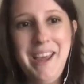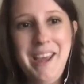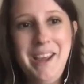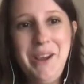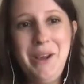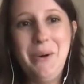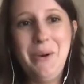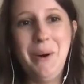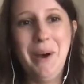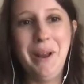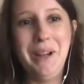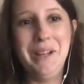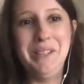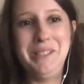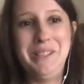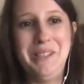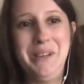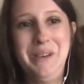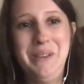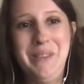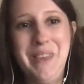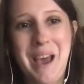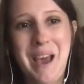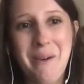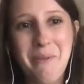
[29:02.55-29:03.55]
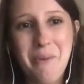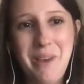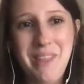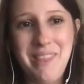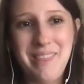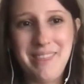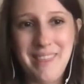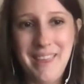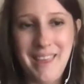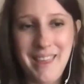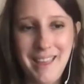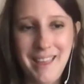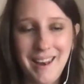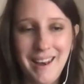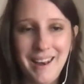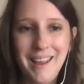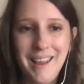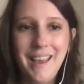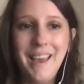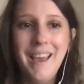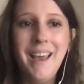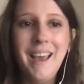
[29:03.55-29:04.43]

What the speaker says: You want to do that within,